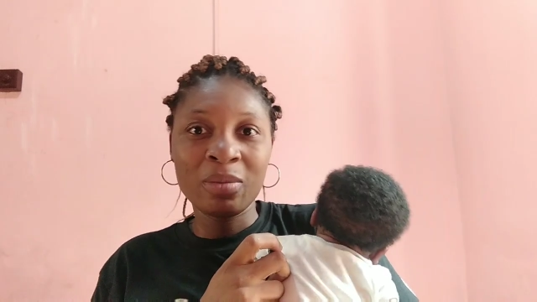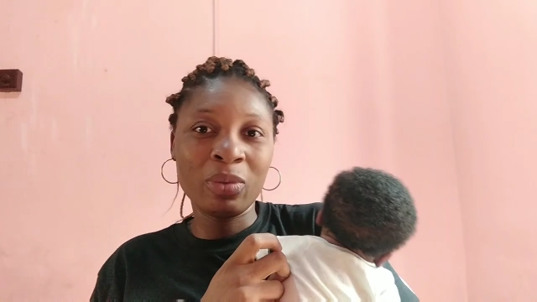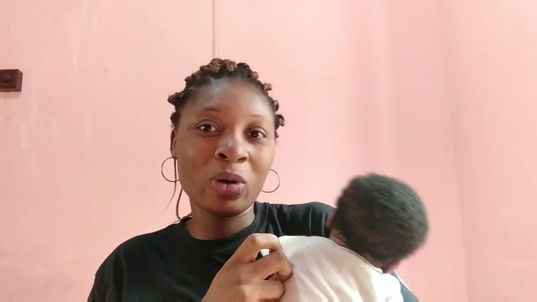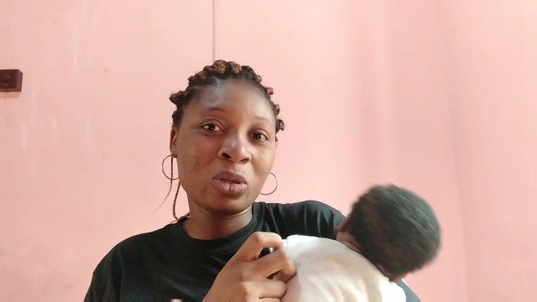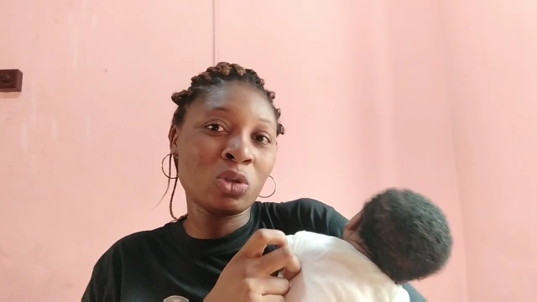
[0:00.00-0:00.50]

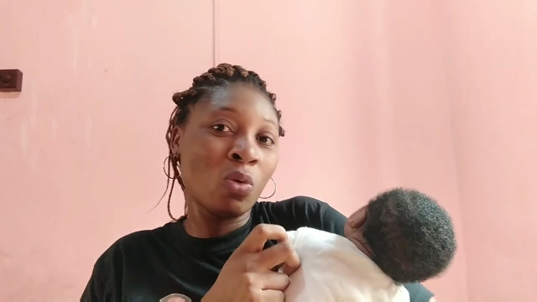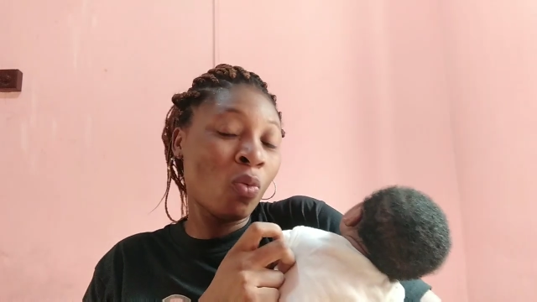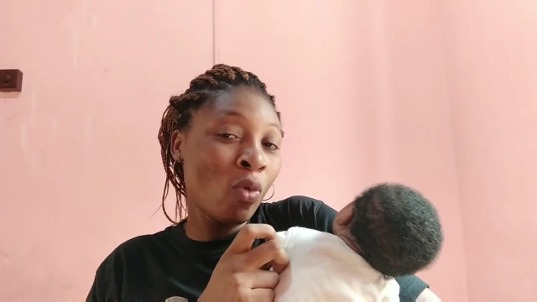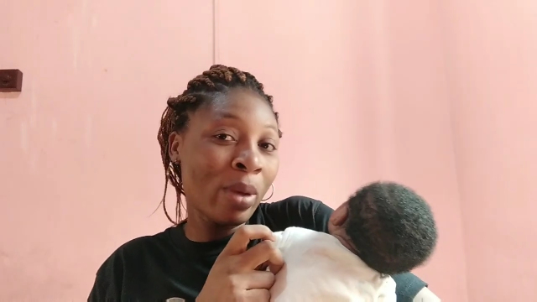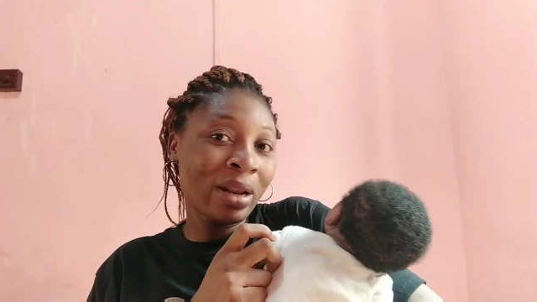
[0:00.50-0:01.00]
because
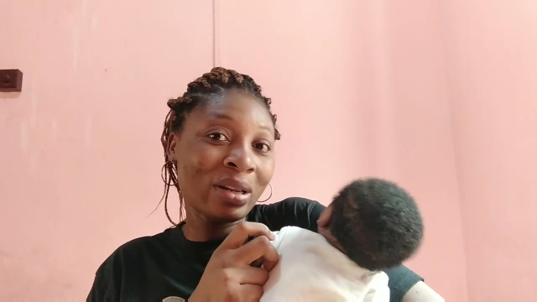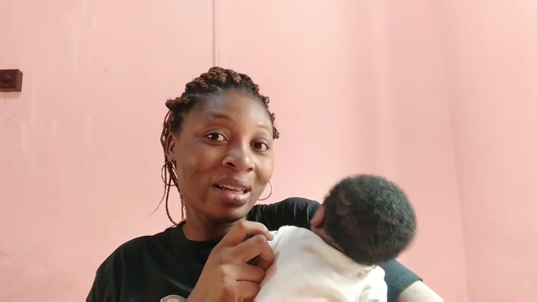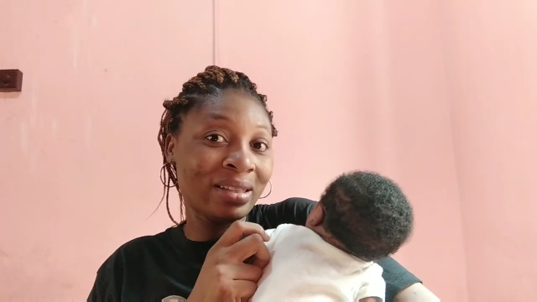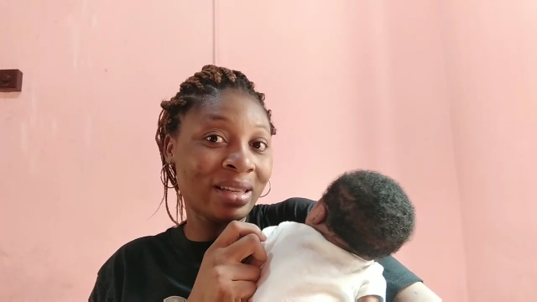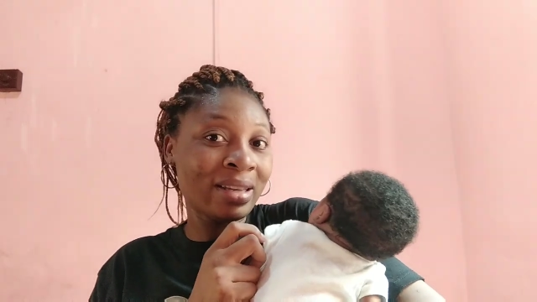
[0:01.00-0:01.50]
some women,
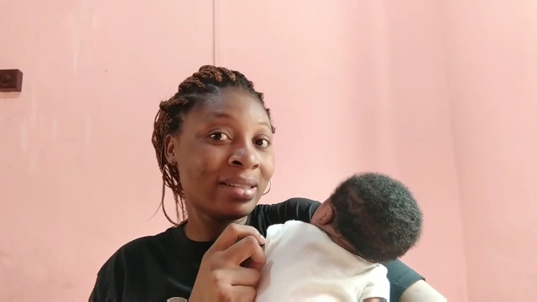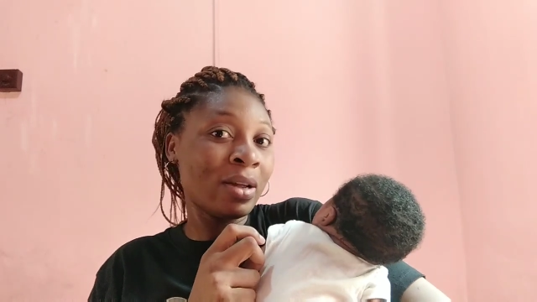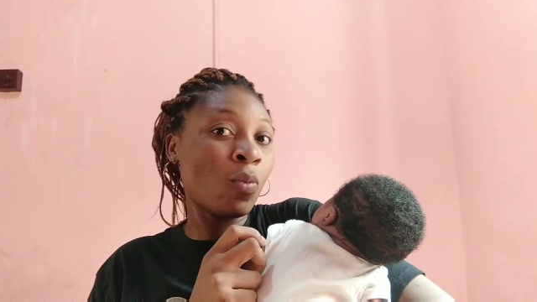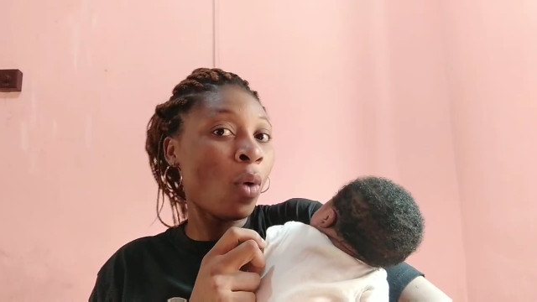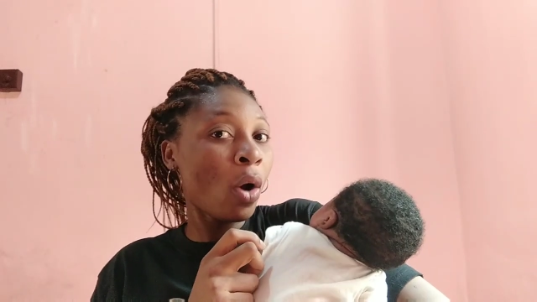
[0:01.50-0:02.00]
it takes
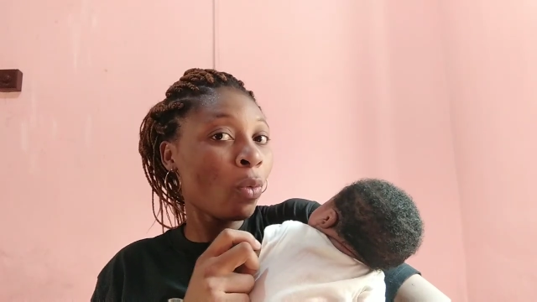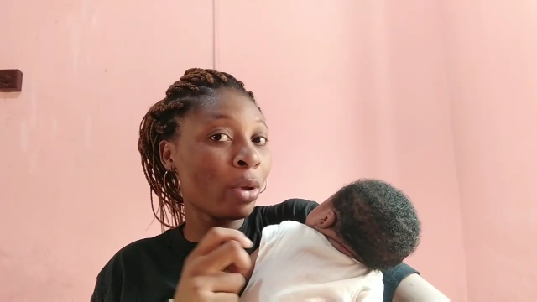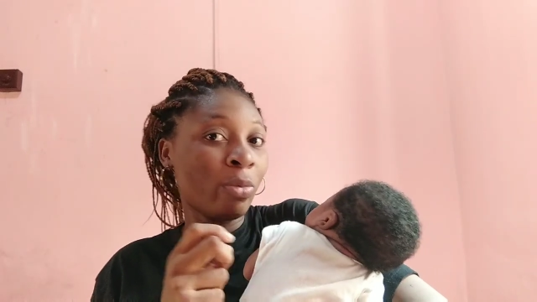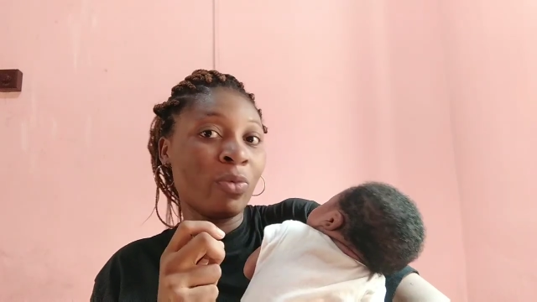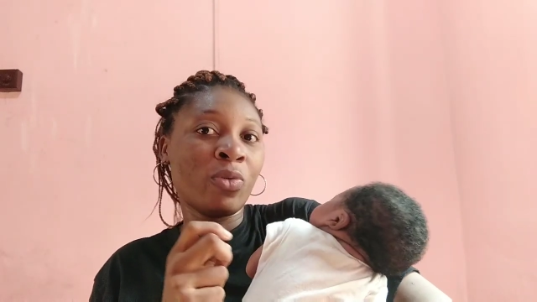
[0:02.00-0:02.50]
them 1
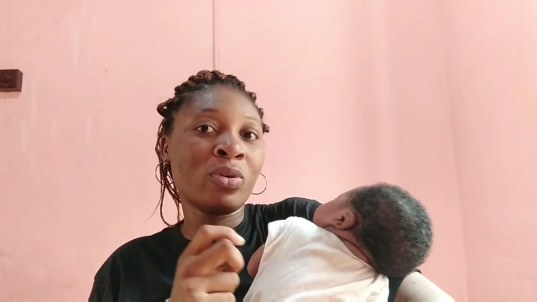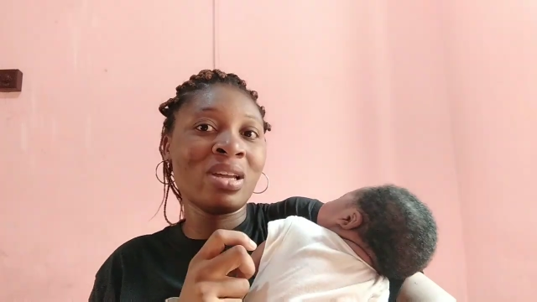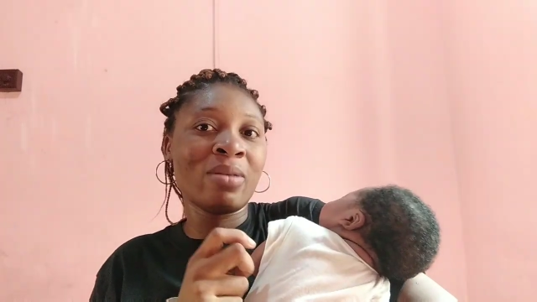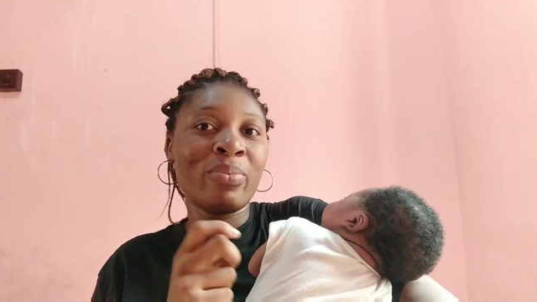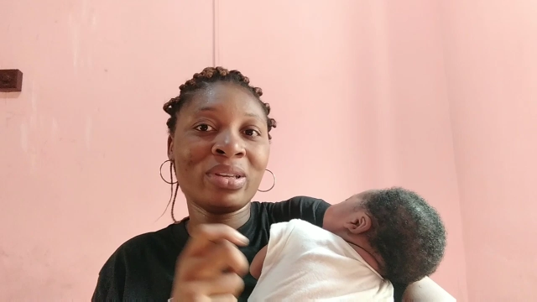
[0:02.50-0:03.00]
week before
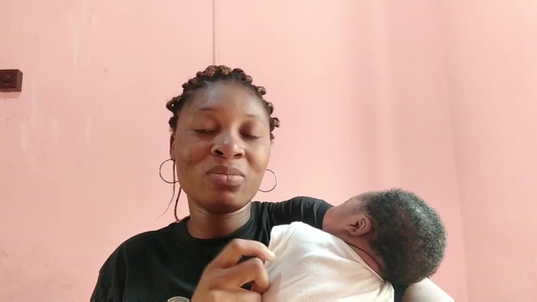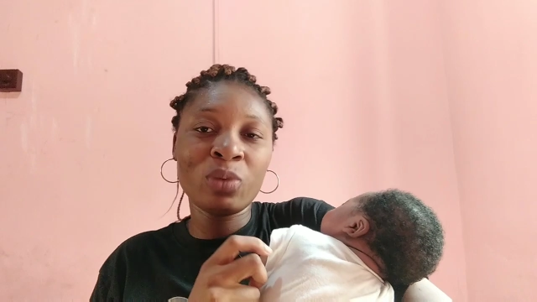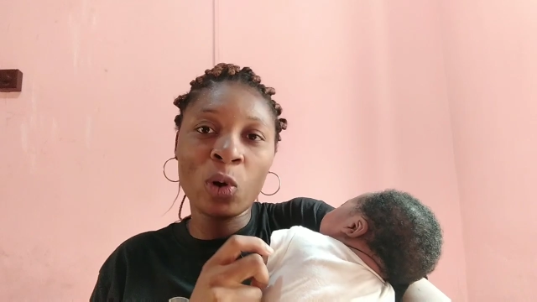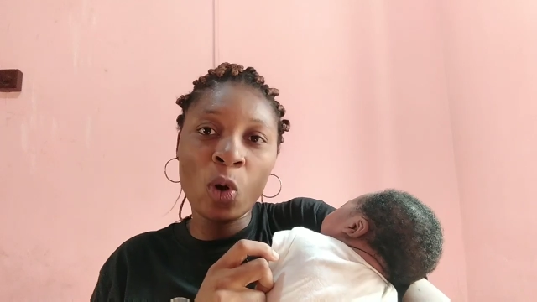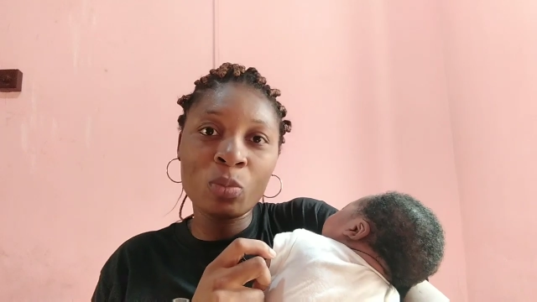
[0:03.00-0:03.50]
their breast
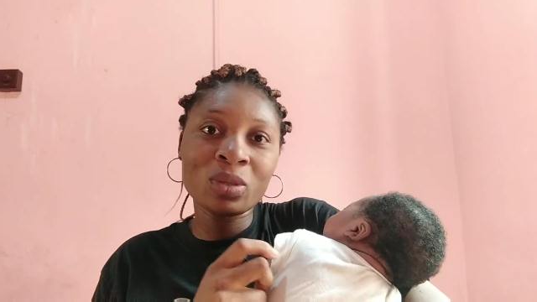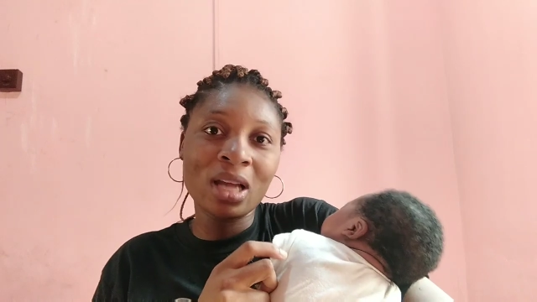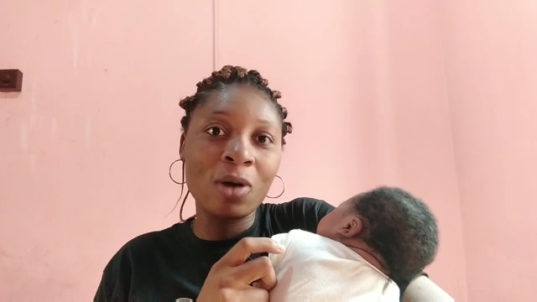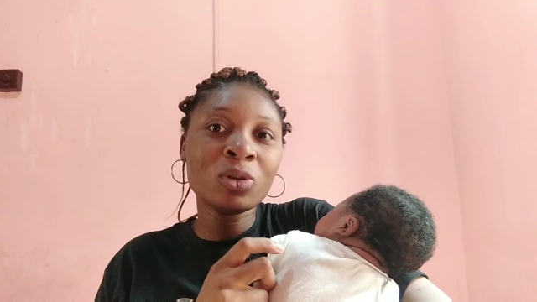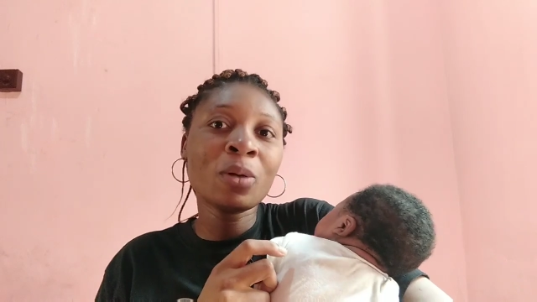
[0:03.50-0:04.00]
milk comes
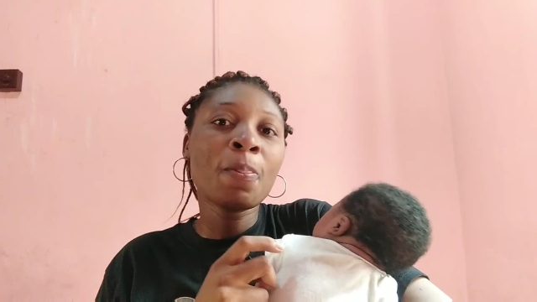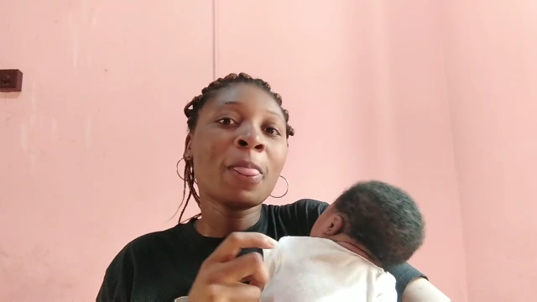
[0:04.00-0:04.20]
out.